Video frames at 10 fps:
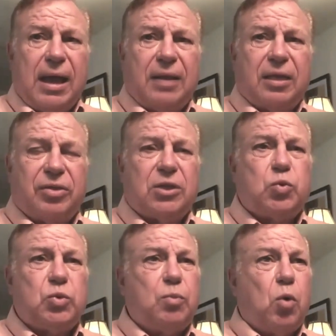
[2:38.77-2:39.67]
and that
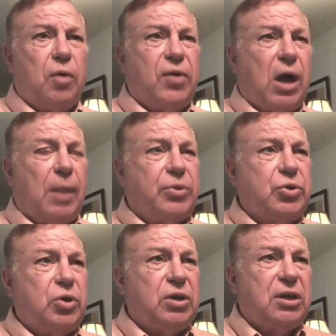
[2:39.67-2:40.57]
this was more of an
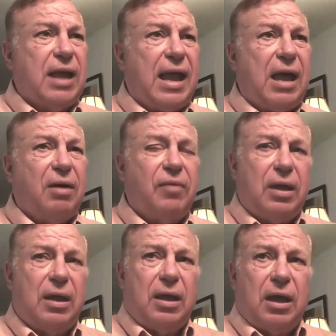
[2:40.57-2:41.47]
opportunity to have
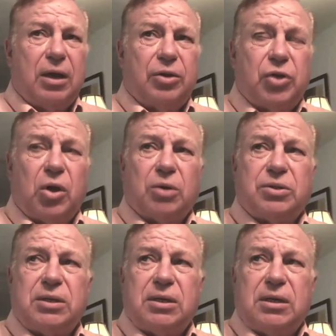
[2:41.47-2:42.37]
an
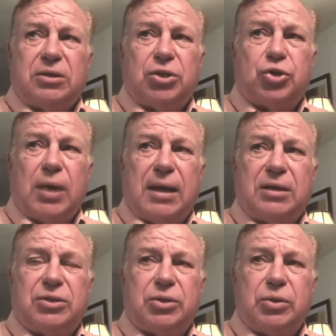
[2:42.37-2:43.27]
adult to
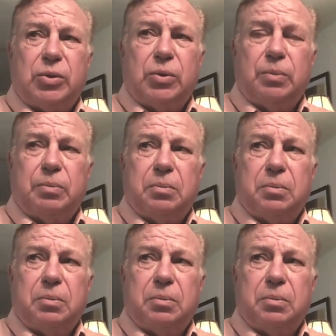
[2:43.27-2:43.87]
try to